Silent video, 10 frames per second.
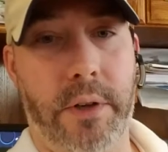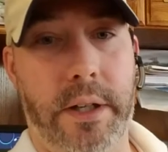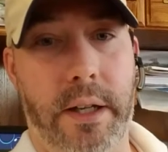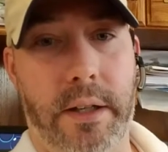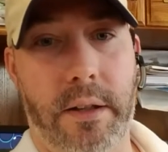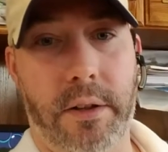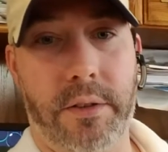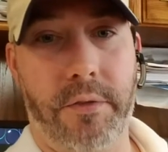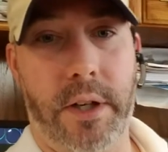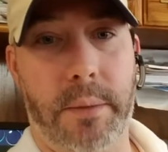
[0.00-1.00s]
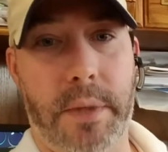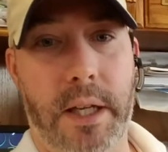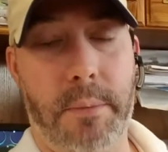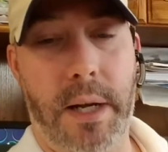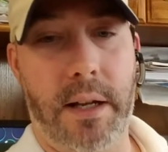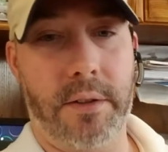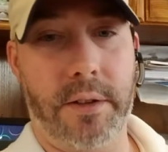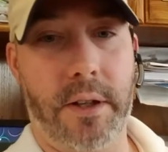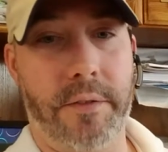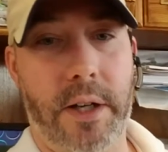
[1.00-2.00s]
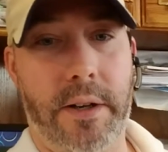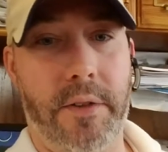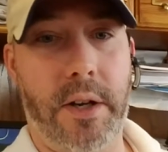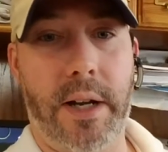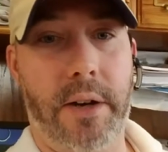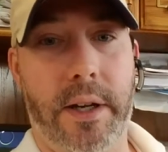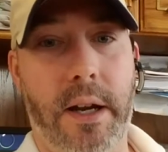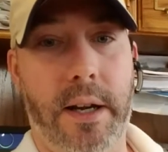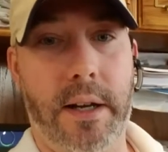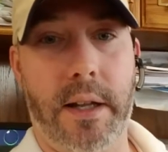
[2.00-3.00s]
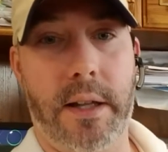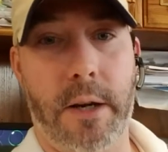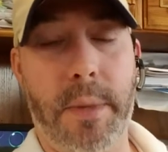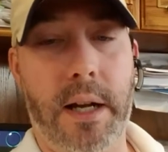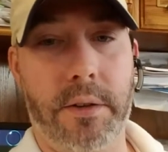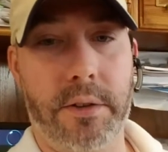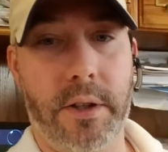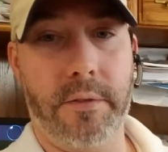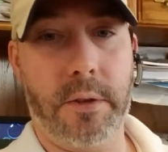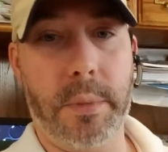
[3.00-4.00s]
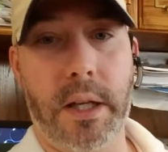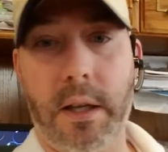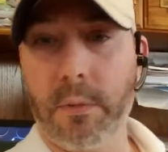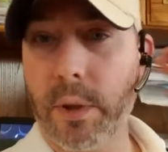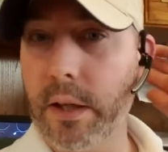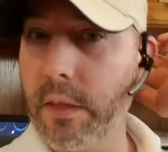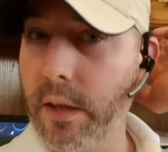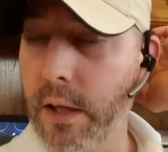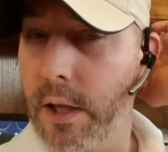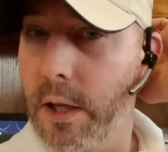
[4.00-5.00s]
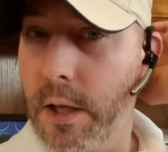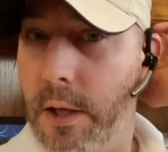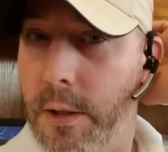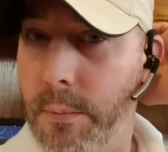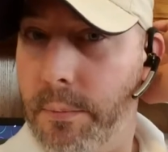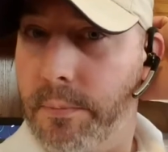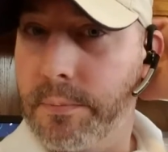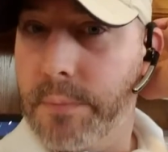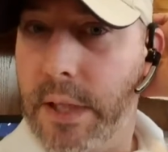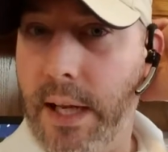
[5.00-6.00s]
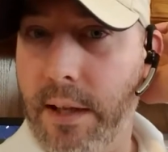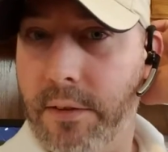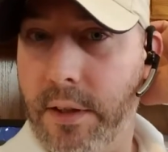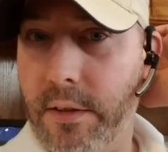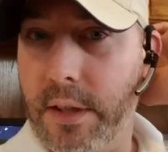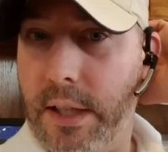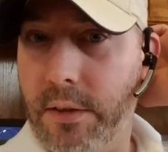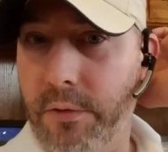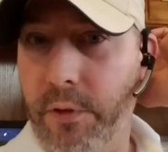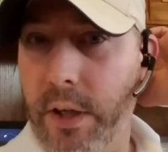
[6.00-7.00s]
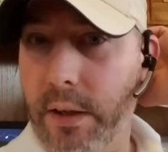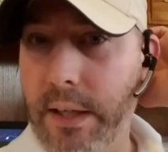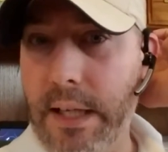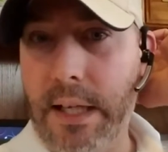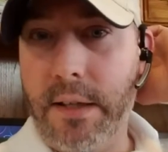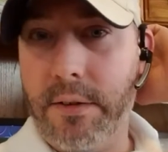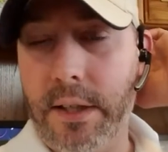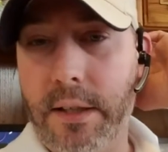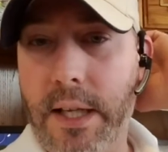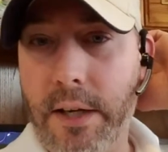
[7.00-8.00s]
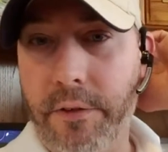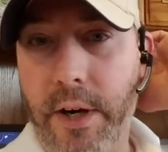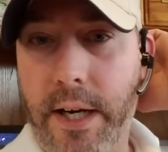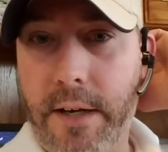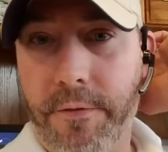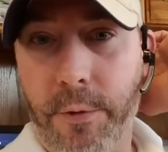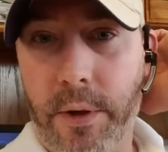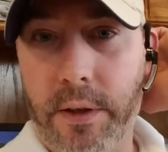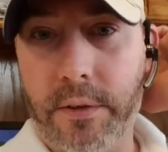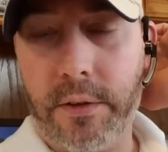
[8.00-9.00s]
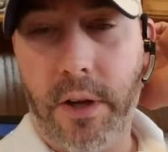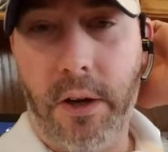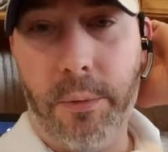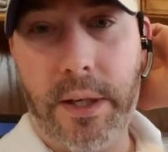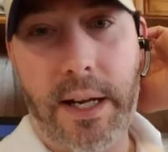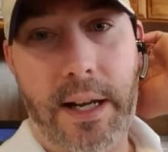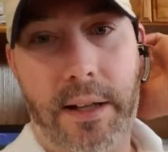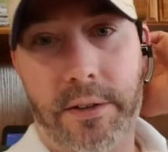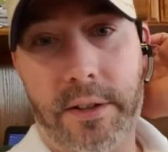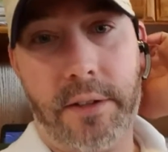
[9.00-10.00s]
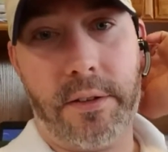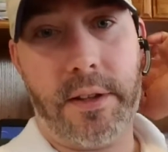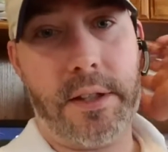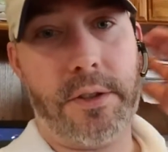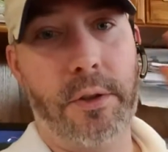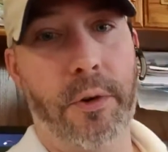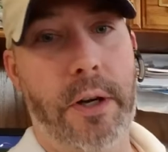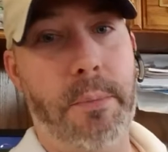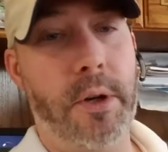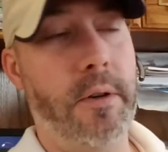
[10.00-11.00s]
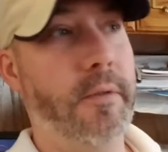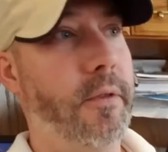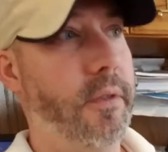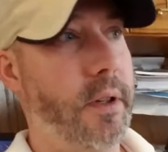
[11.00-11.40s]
ridiculous for him to get by himself. I don't even know how he got it in there by himself to begin with. But guys, it's really easy to get ready for us. All we ask is that you remove